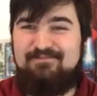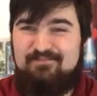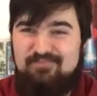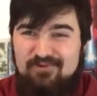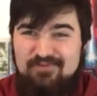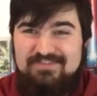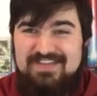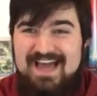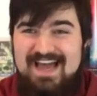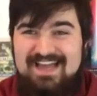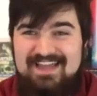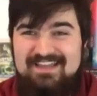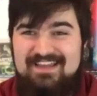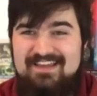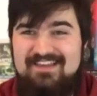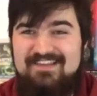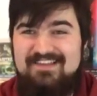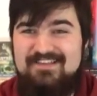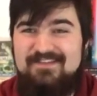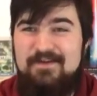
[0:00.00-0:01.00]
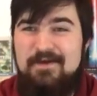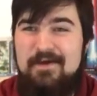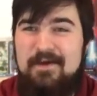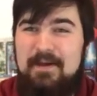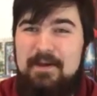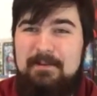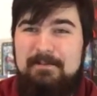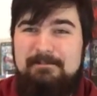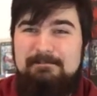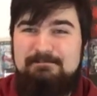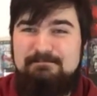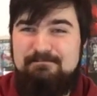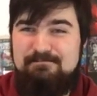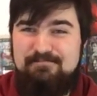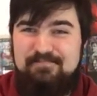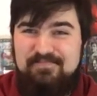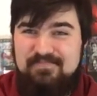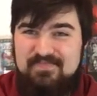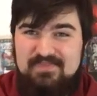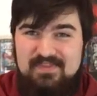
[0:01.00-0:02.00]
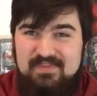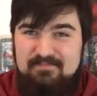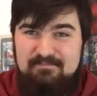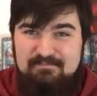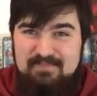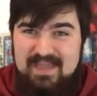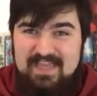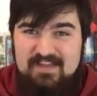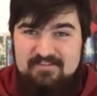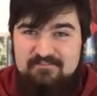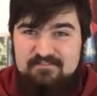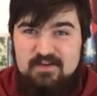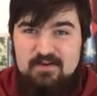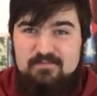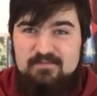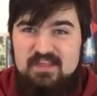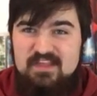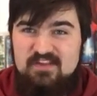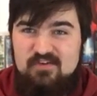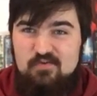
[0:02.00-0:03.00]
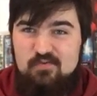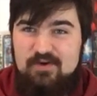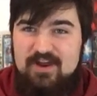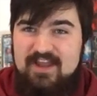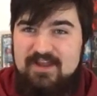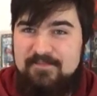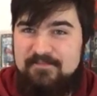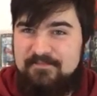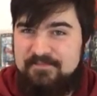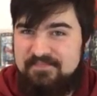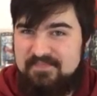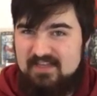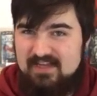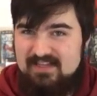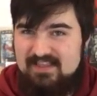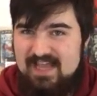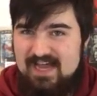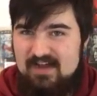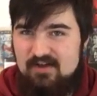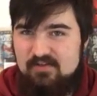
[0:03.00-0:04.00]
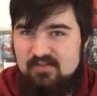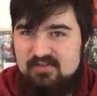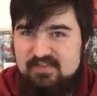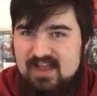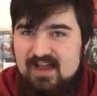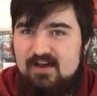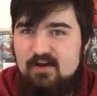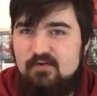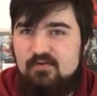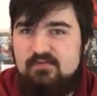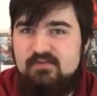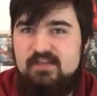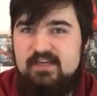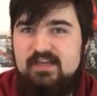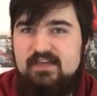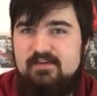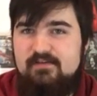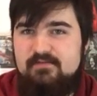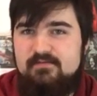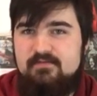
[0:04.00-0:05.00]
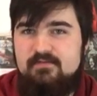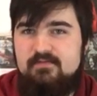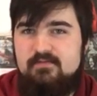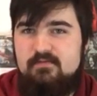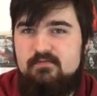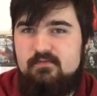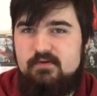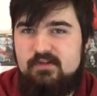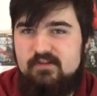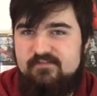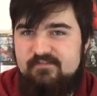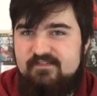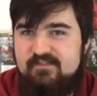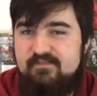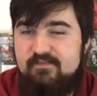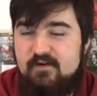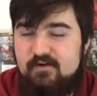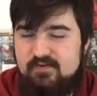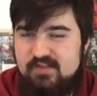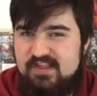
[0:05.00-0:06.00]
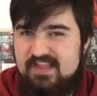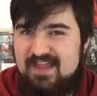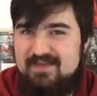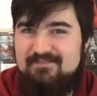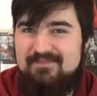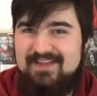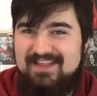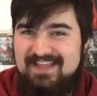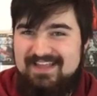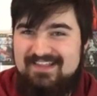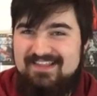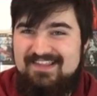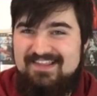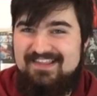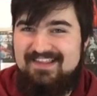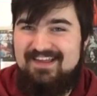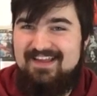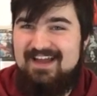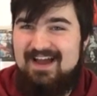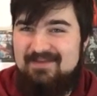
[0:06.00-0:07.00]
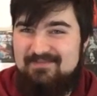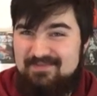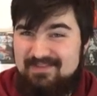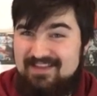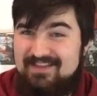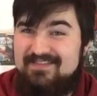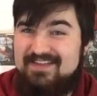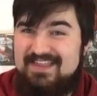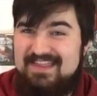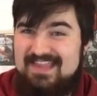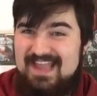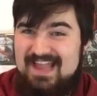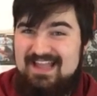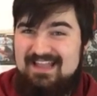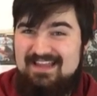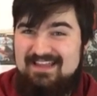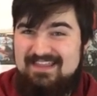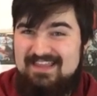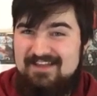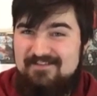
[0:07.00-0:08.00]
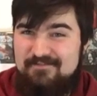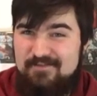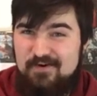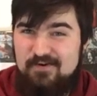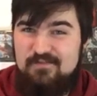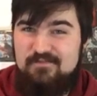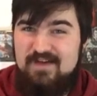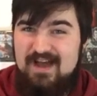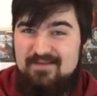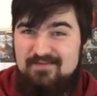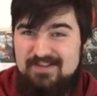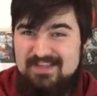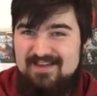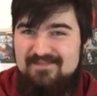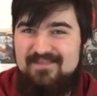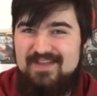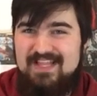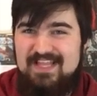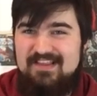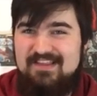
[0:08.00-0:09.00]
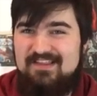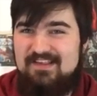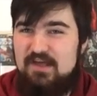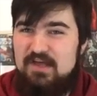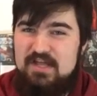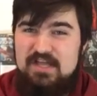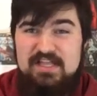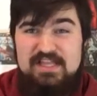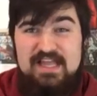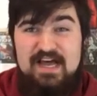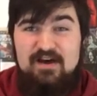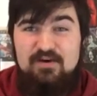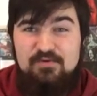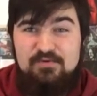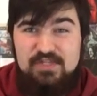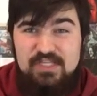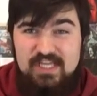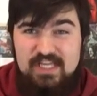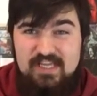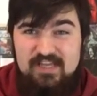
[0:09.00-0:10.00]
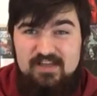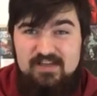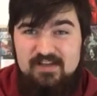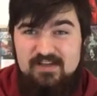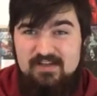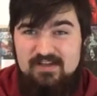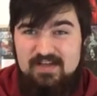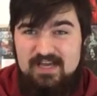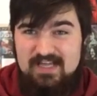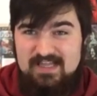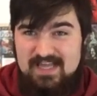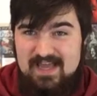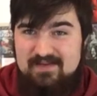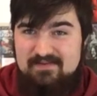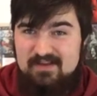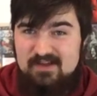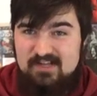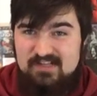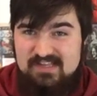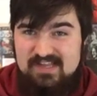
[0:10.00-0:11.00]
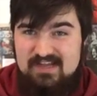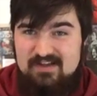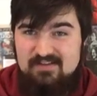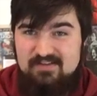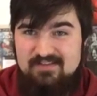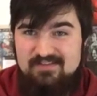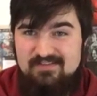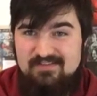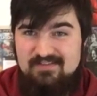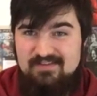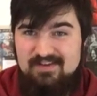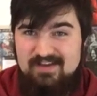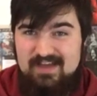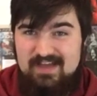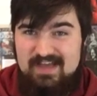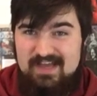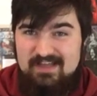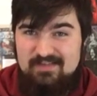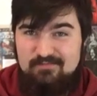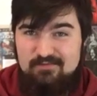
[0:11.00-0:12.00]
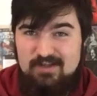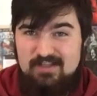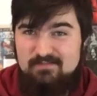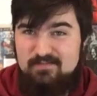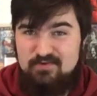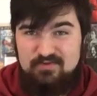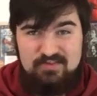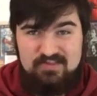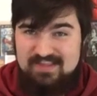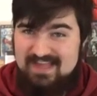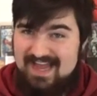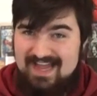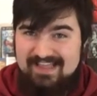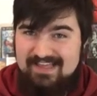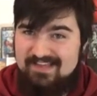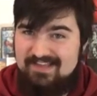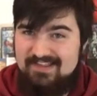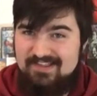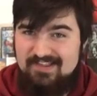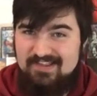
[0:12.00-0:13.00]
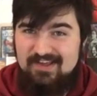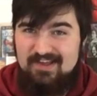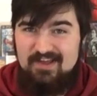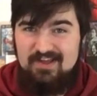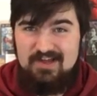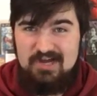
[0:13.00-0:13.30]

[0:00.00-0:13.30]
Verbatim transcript: protagonist make a film this great? Now, not only were the first 10 minutes I believe it's 10. I think first five or 10 minutes, not only has that gone down as one of the most saddest,